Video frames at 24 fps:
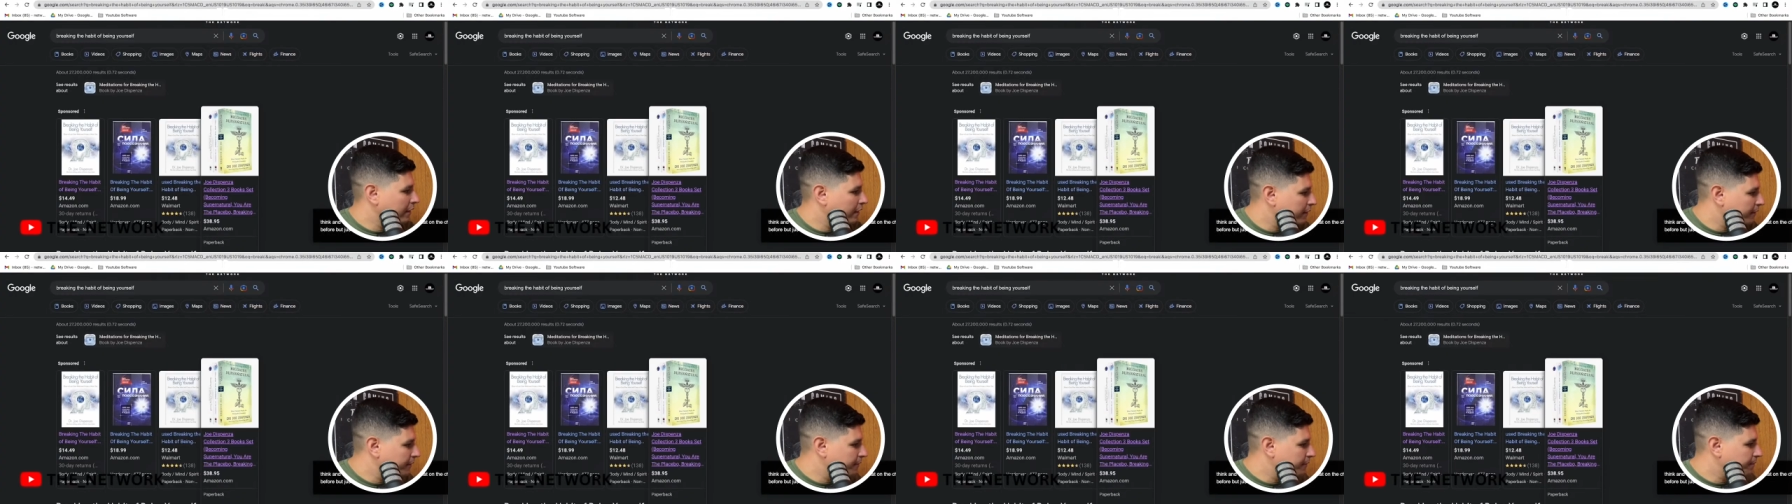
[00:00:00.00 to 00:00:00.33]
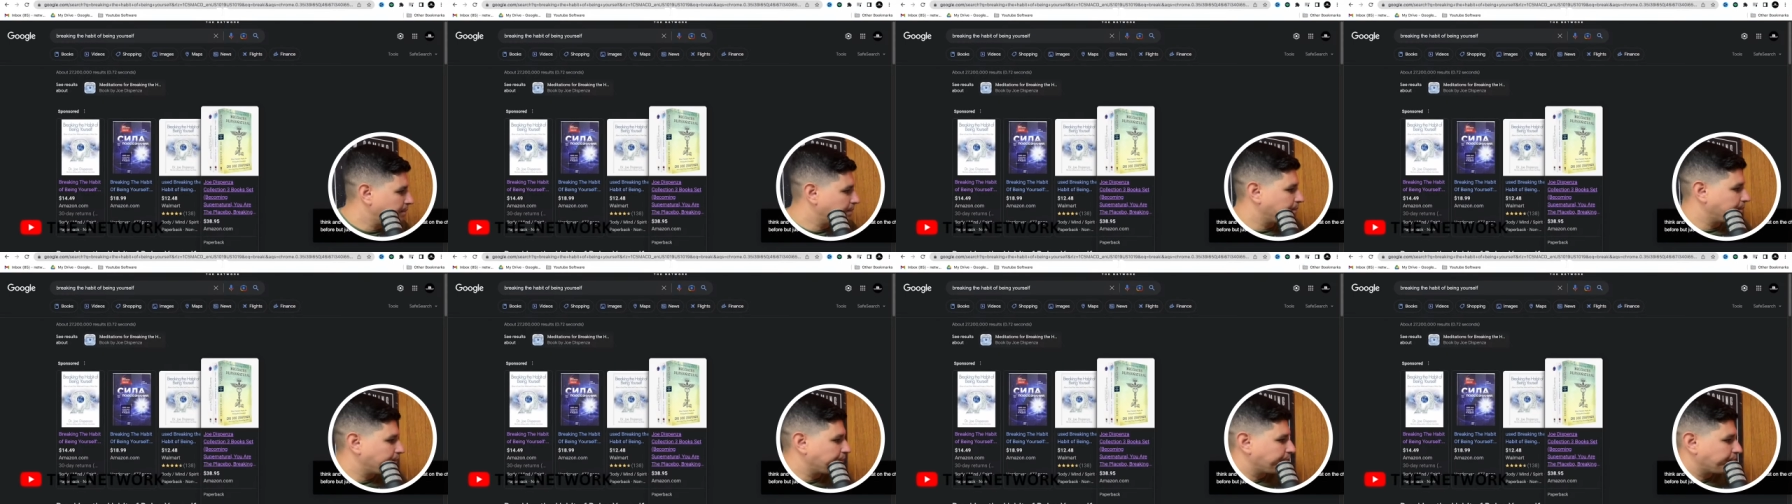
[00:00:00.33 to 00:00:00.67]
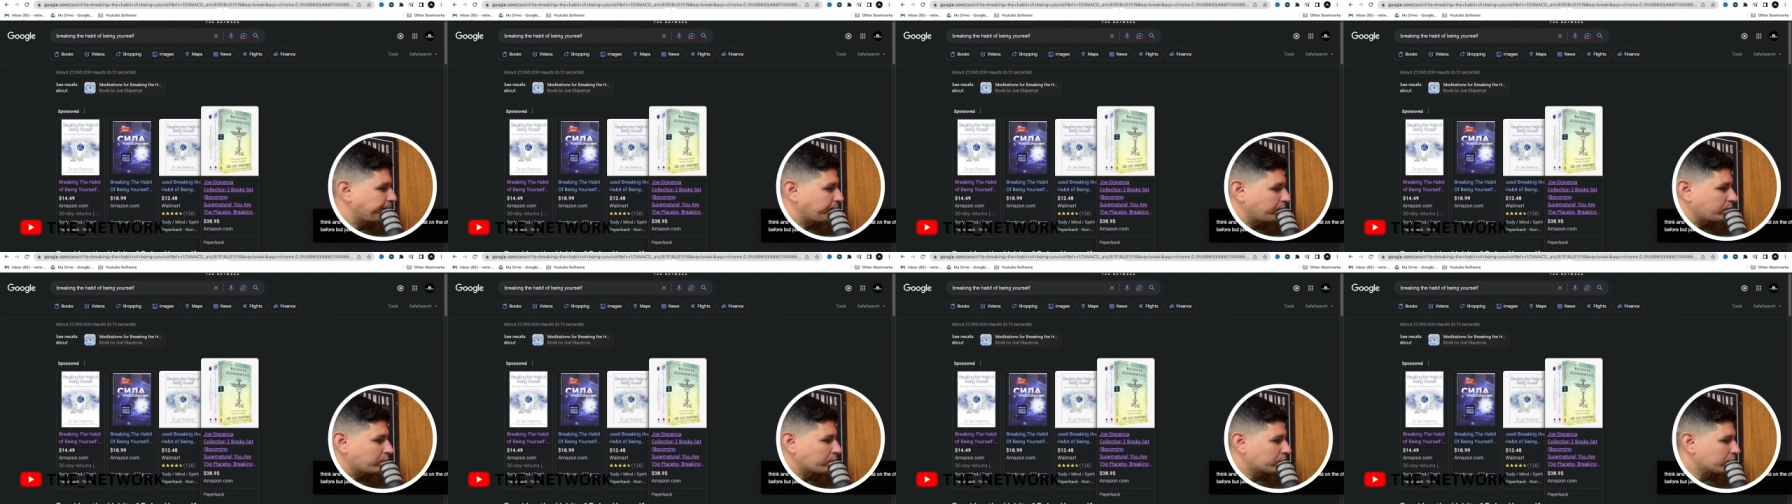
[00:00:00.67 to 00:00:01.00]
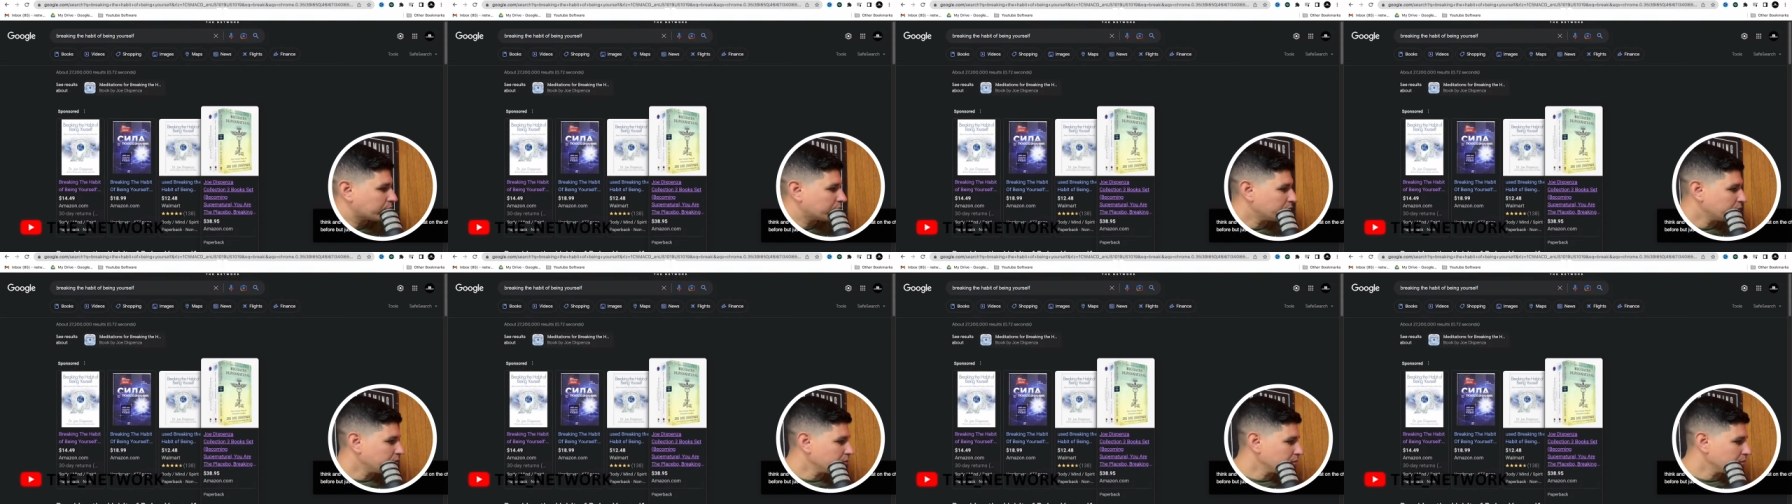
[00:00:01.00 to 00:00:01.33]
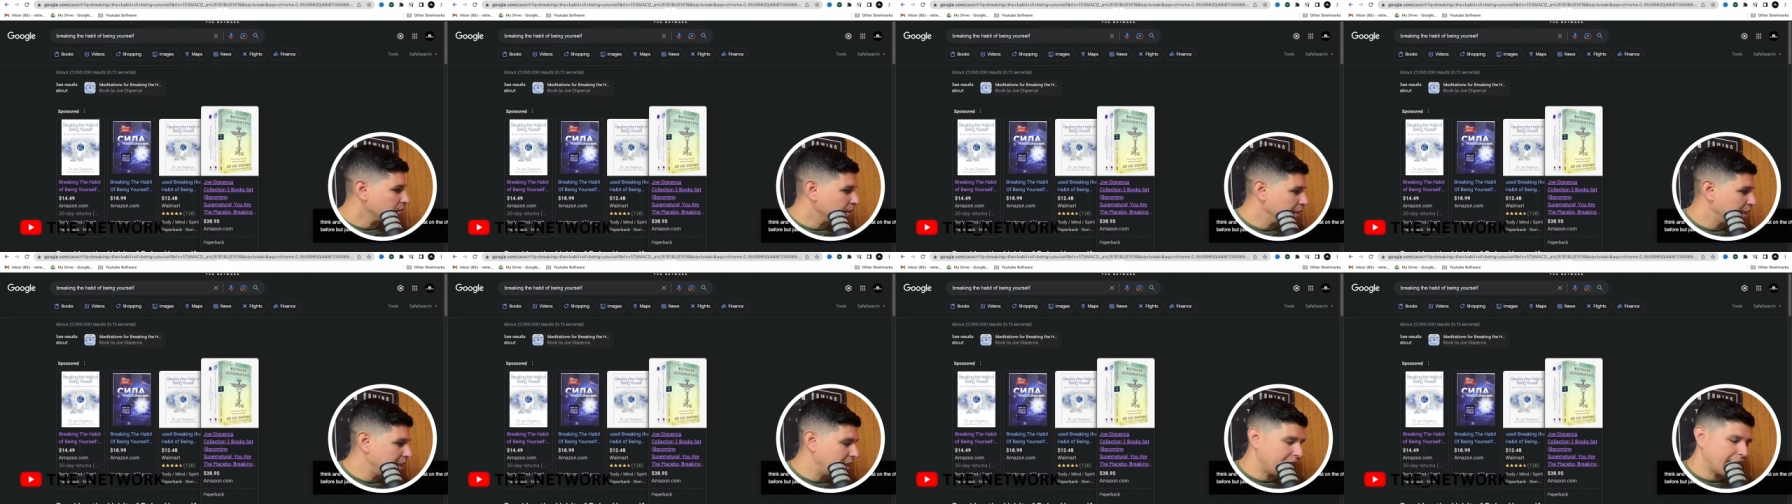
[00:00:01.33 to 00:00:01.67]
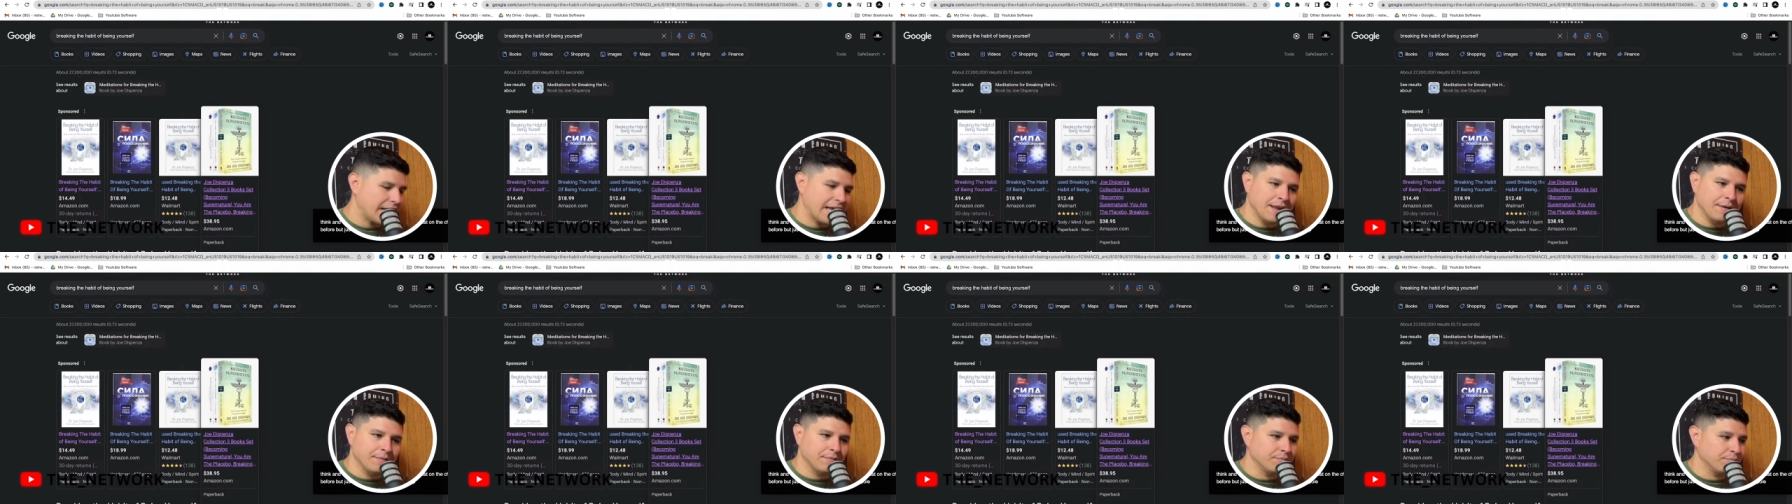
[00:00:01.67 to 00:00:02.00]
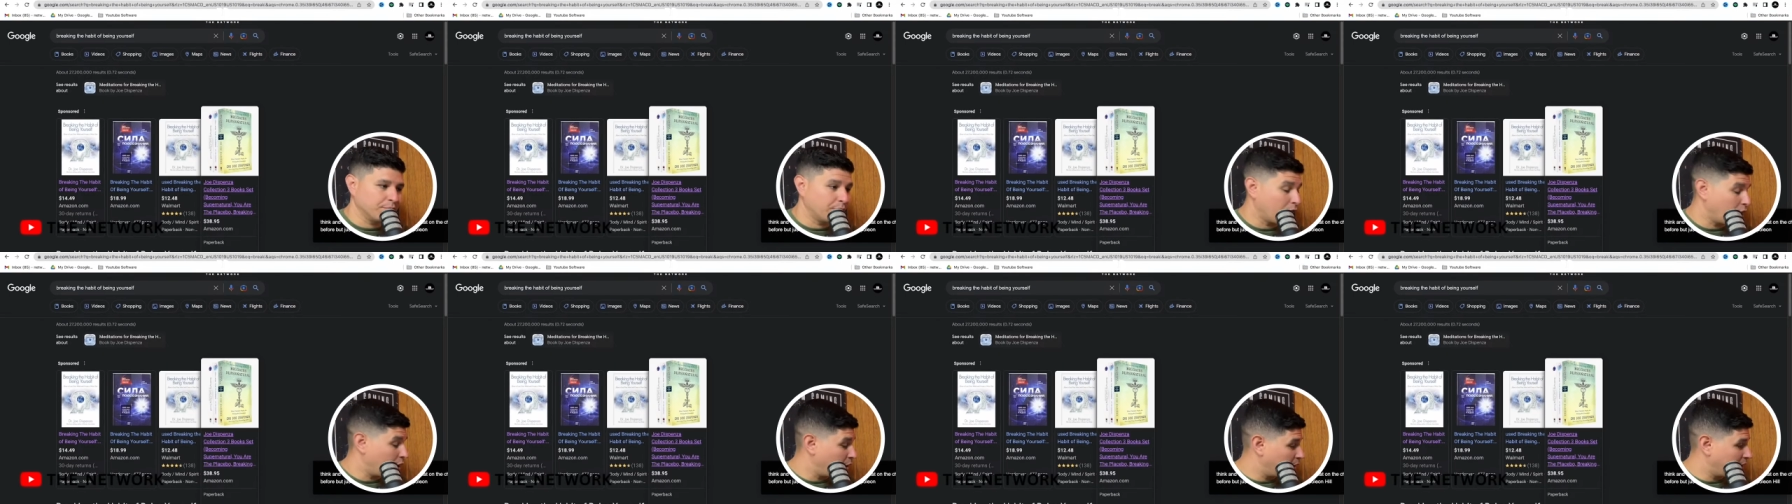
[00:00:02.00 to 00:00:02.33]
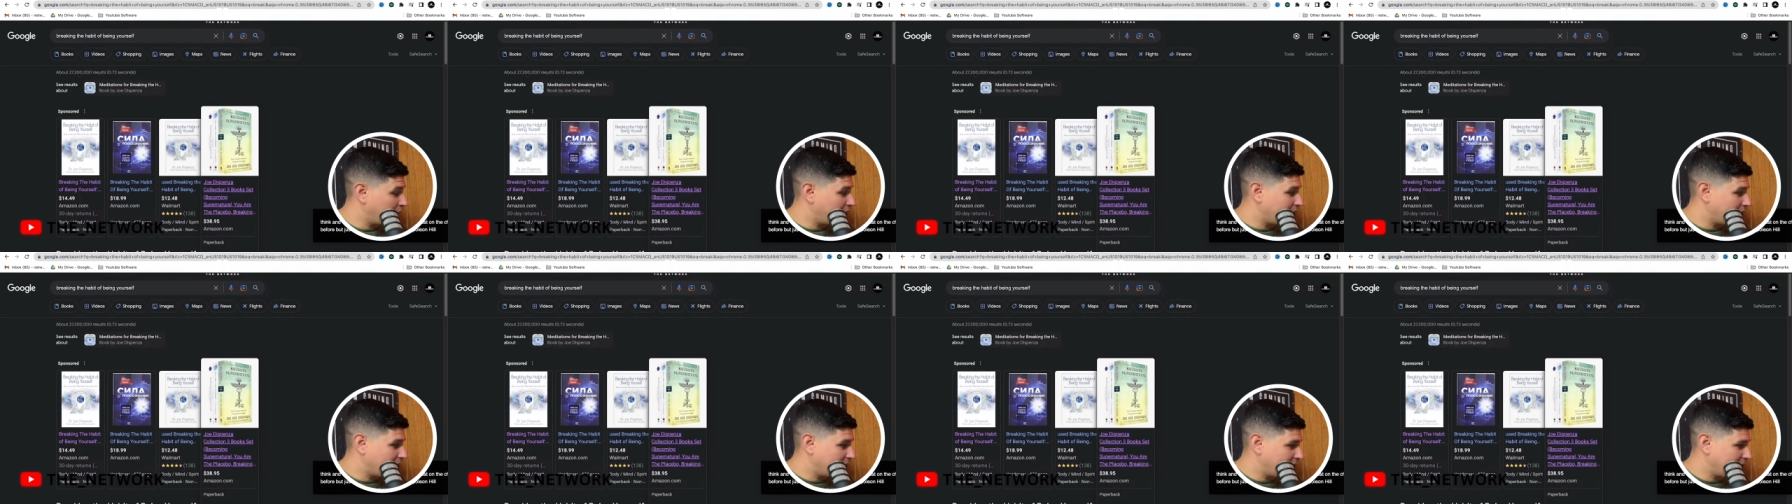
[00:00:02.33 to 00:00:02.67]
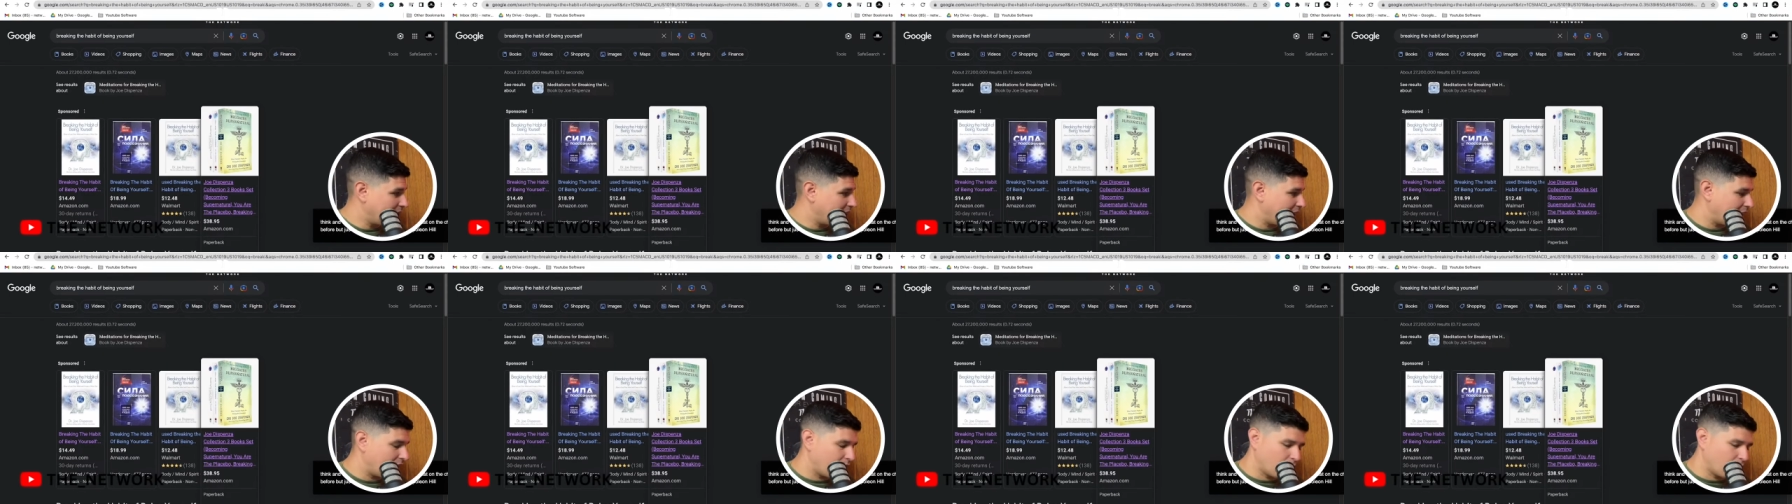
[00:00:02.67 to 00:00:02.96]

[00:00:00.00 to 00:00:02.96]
these are the keys in your tips to success, basically,